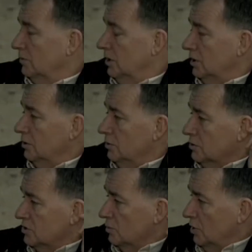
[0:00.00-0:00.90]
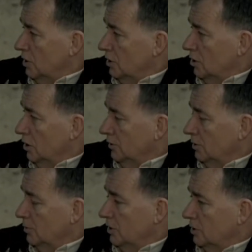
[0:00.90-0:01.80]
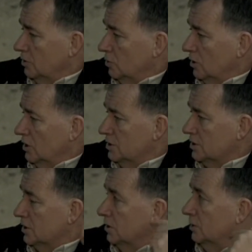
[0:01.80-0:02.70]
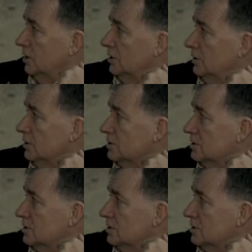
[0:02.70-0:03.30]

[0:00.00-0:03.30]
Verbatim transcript: had a unison pair calling up there twice, and now no, we had this. No, it's more like